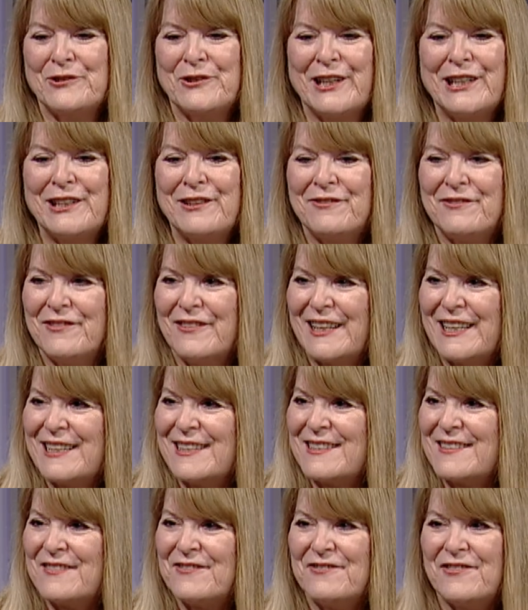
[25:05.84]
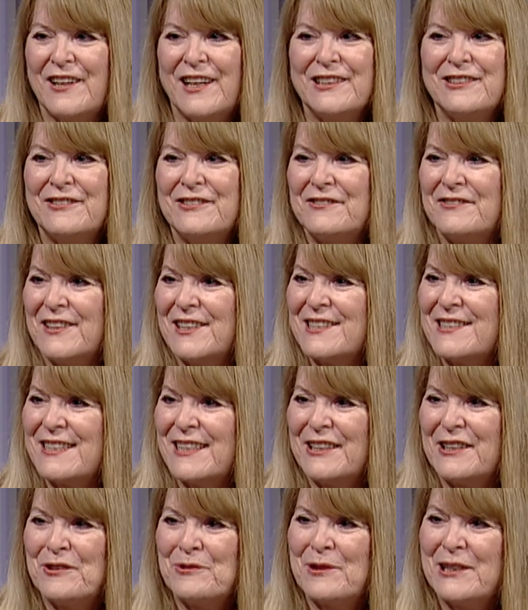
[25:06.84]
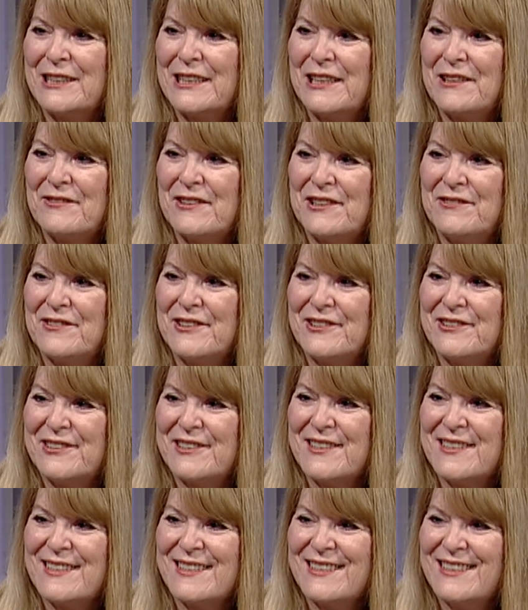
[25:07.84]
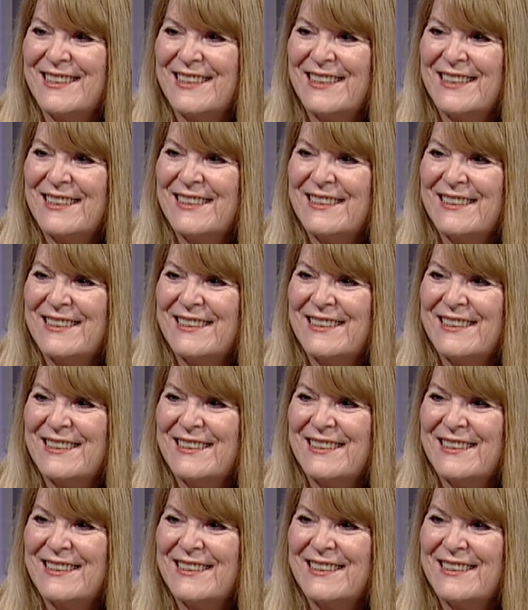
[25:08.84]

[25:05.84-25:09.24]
great advice. Final advice that you want to give our viewers? Final